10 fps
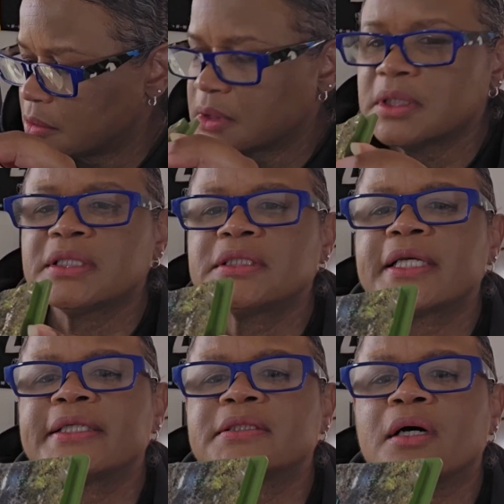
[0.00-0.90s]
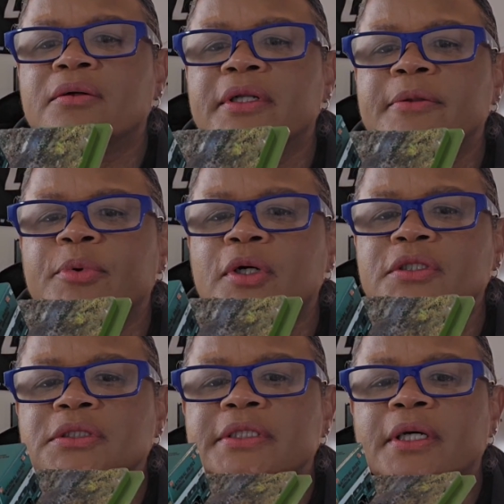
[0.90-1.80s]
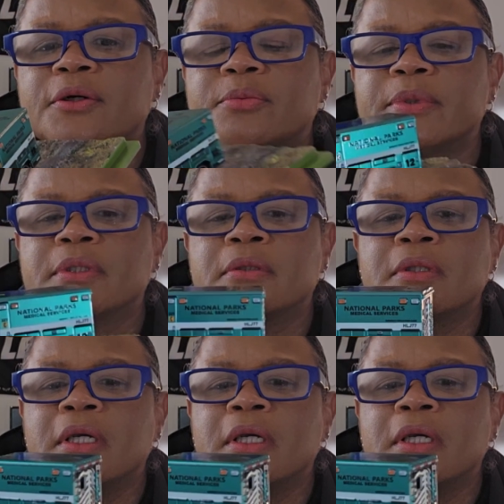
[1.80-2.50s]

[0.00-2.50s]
It looks like it's already partially open.